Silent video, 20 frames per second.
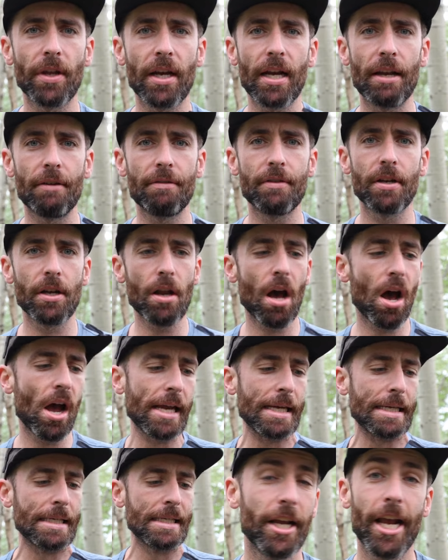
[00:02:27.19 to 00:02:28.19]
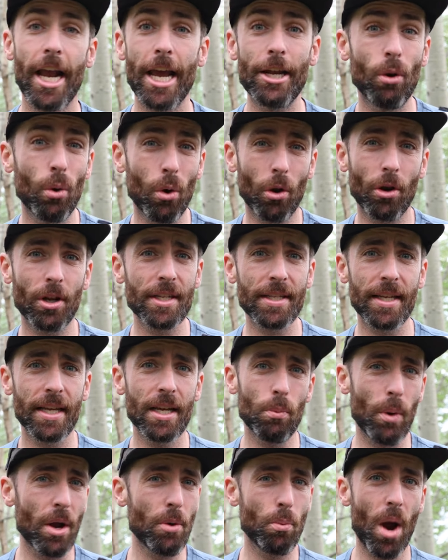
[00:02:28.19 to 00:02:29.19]
on the Clifton 9. In all
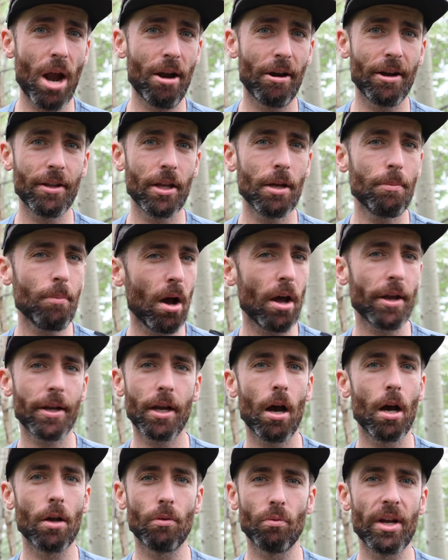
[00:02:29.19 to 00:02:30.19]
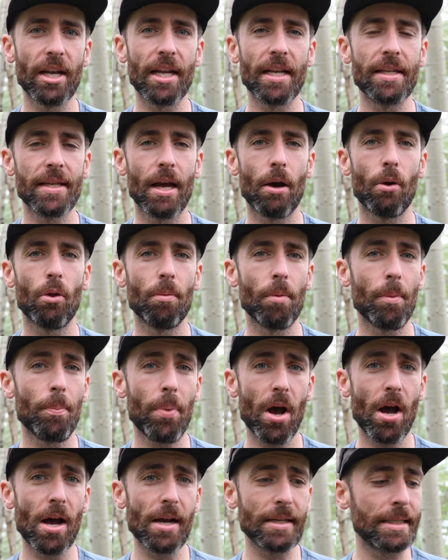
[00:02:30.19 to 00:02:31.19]
honesty, when wearing them, I can't really tell them
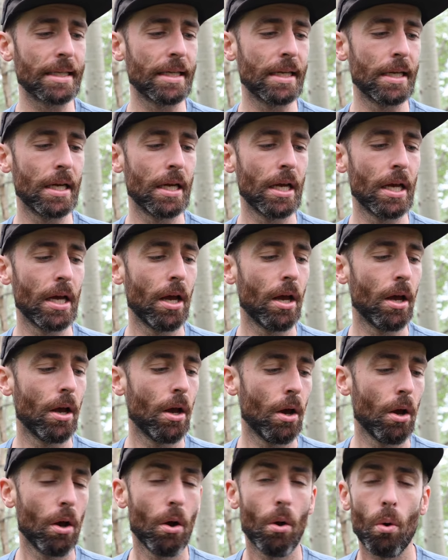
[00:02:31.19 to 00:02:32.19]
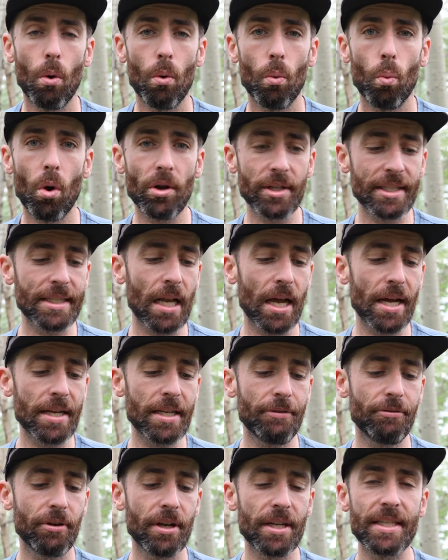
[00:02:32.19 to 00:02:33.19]
apart. One slight
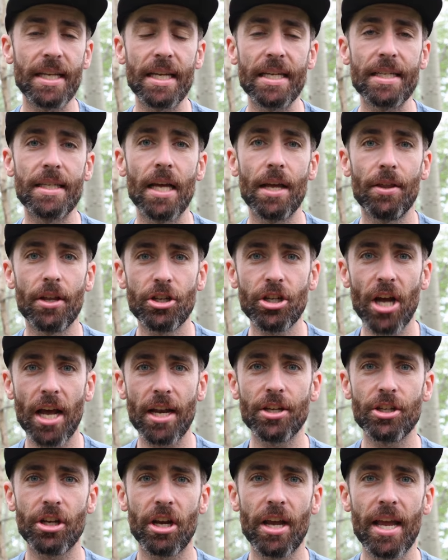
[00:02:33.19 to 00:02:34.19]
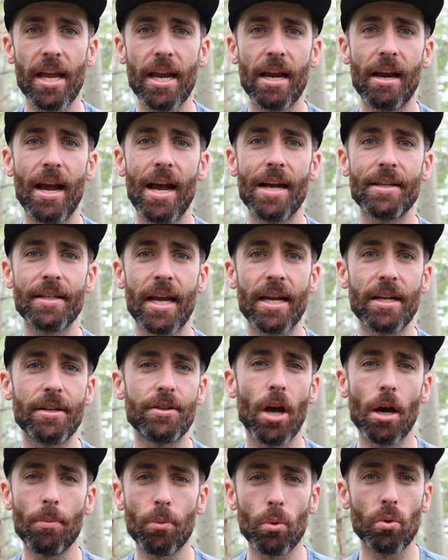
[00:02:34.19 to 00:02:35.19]
difference is that the Challenger here has a
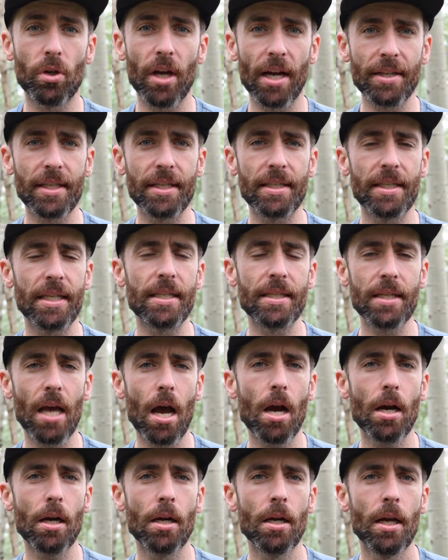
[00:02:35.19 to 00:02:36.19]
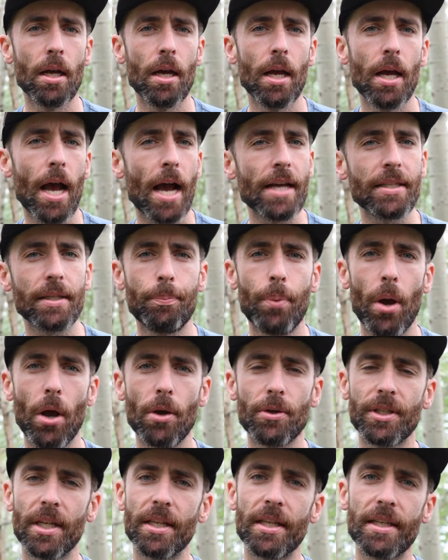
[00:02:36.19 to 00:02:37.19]
double gusseted tongue, as
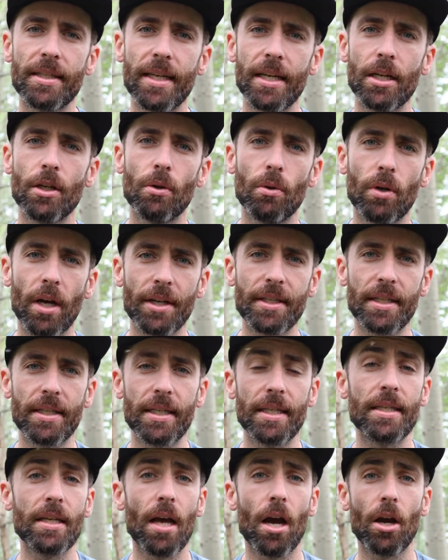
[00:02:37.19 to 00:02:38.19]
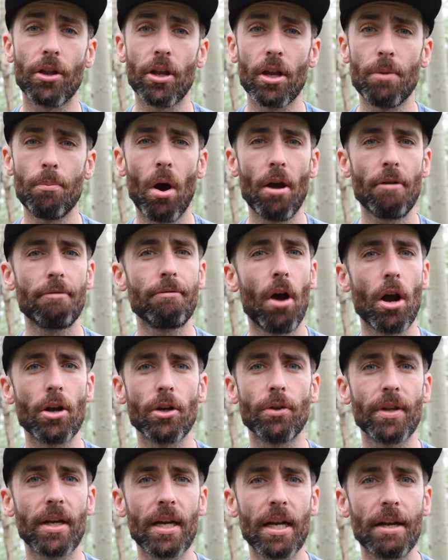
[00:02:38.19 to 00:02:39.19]
opposed to the single gusseted tongue that you might
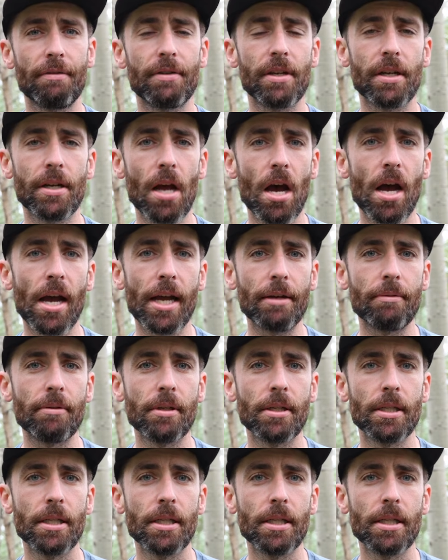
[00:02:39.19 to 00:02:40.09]
find on the Clifton 9.